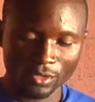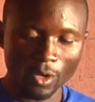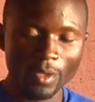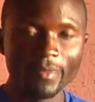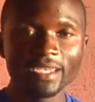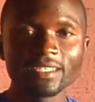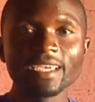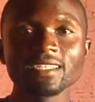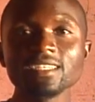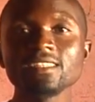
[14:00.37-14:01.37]
So we may
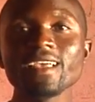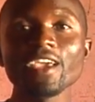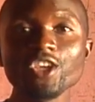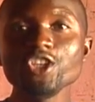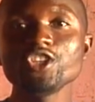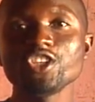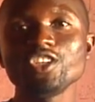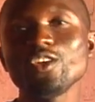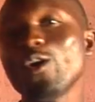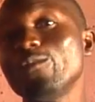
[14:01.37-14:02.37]
say it is the
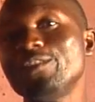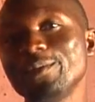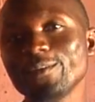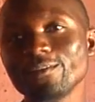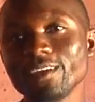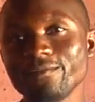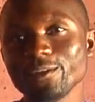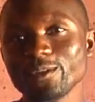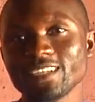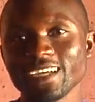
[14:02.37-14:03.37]
engine of the
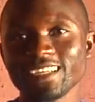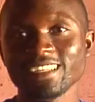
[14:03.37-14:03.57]
filter.